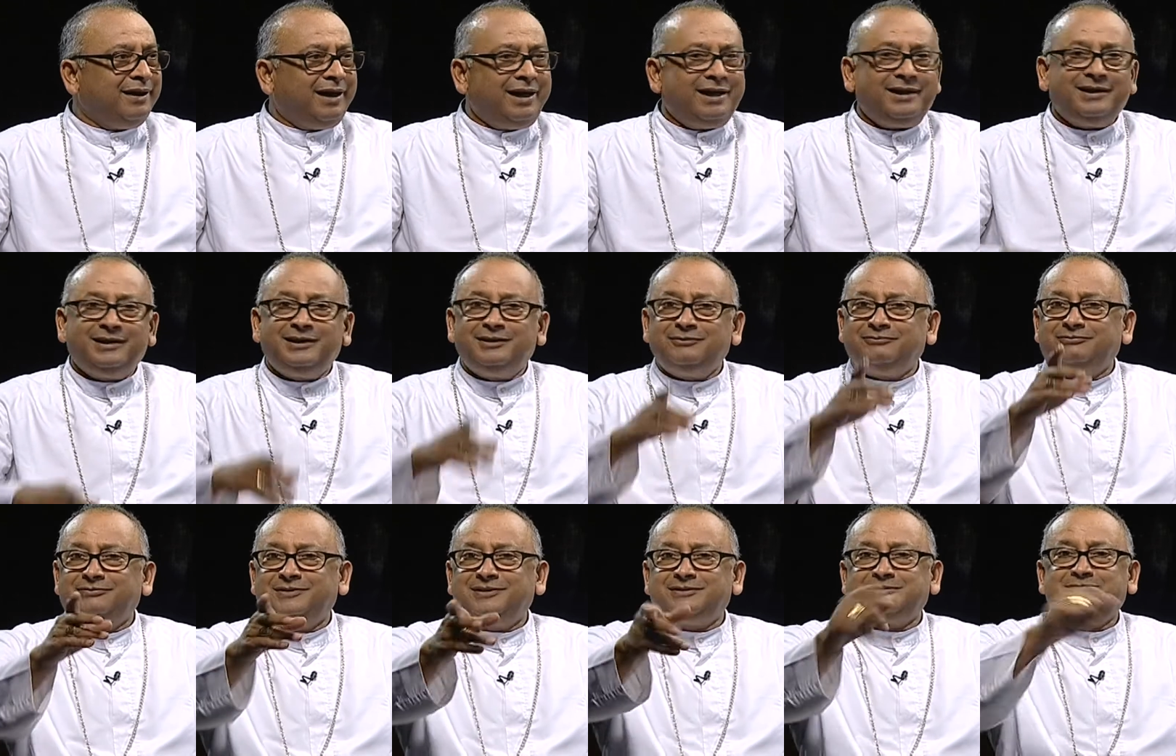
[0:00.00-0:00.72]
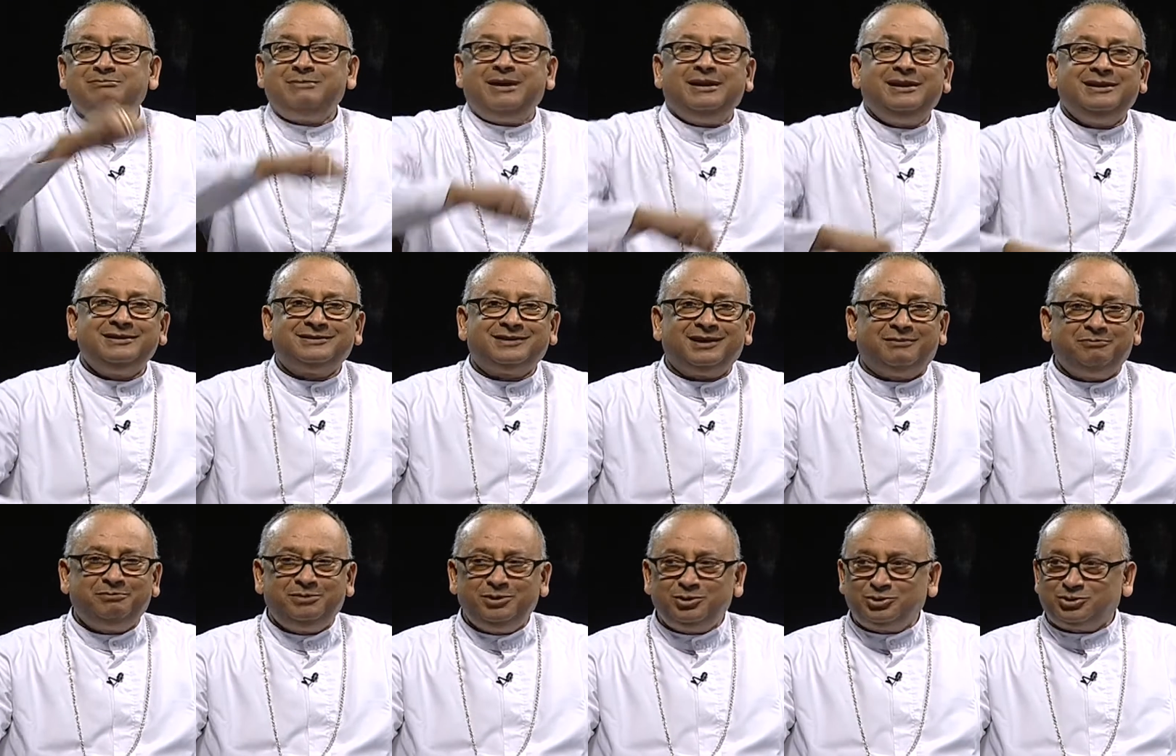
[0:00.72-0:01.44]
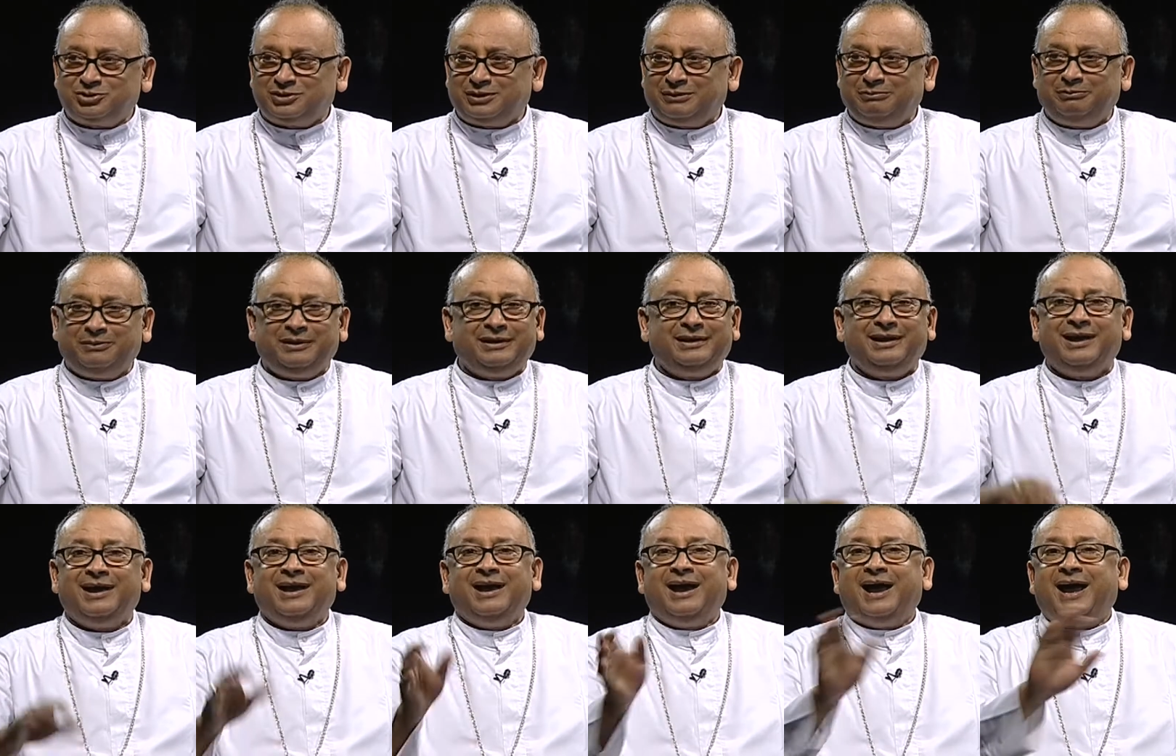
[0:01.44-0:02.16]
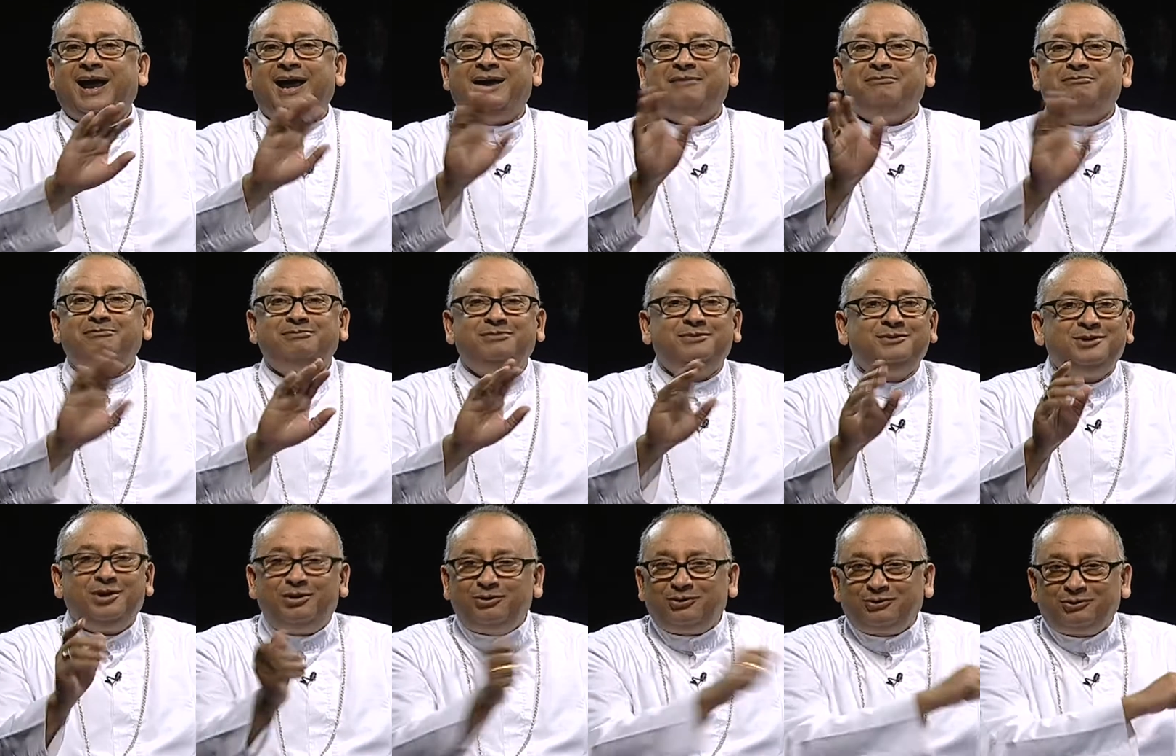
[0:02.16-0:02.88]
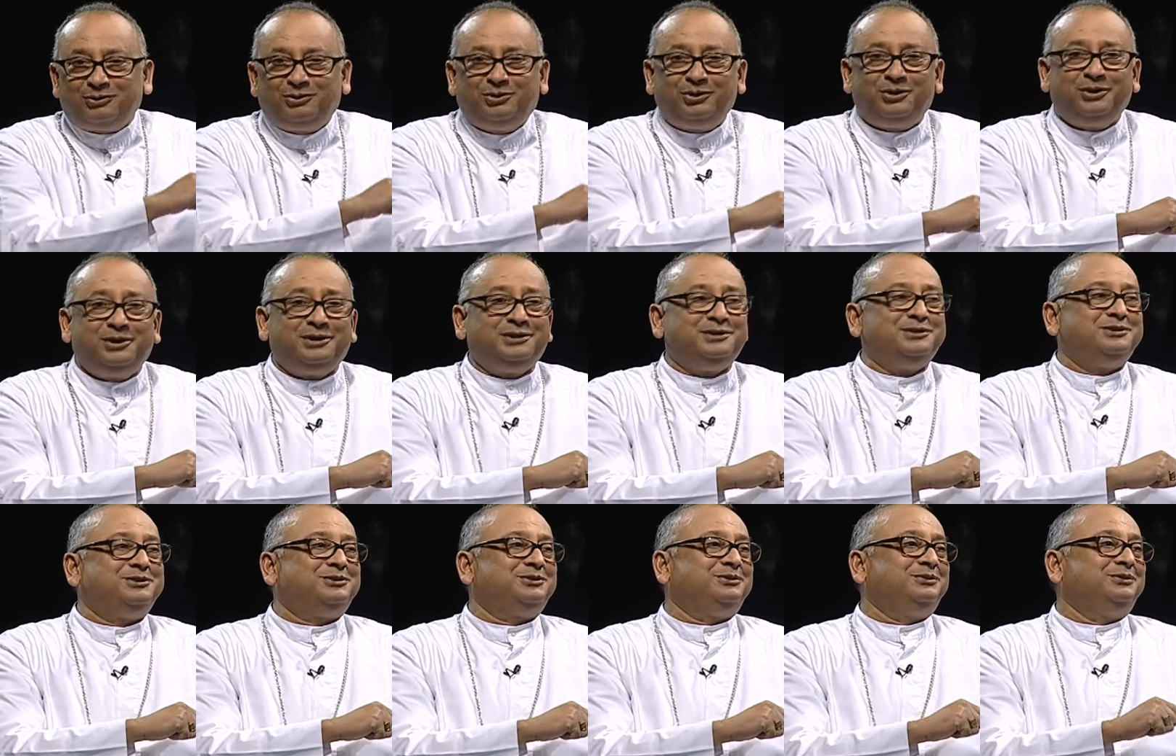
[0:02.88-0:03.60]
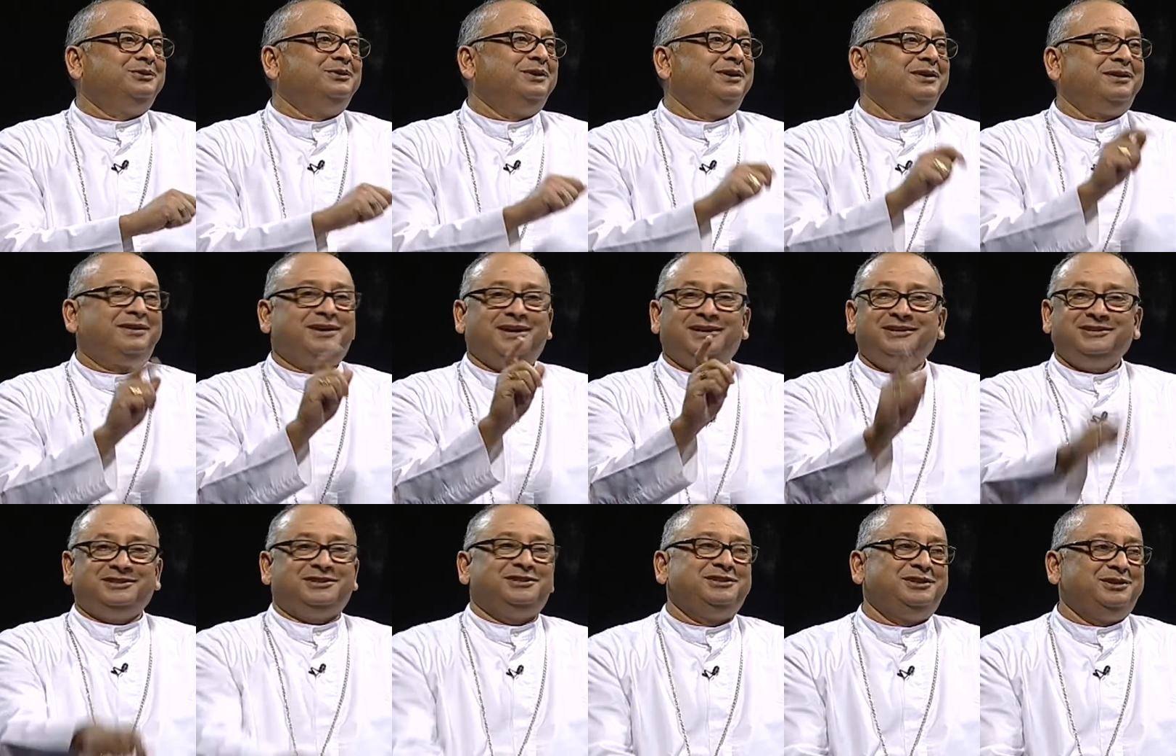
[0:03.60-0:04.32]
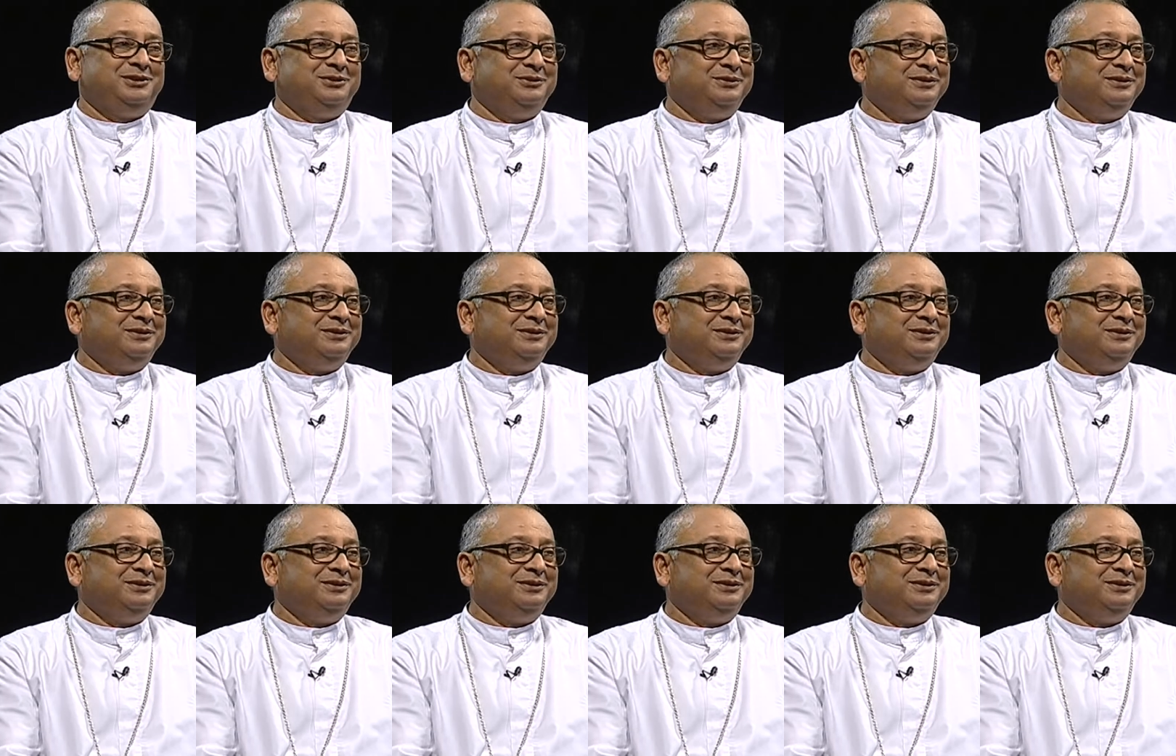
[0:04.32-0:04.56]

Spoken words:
And if this man is abusing me, I'm not going to continue.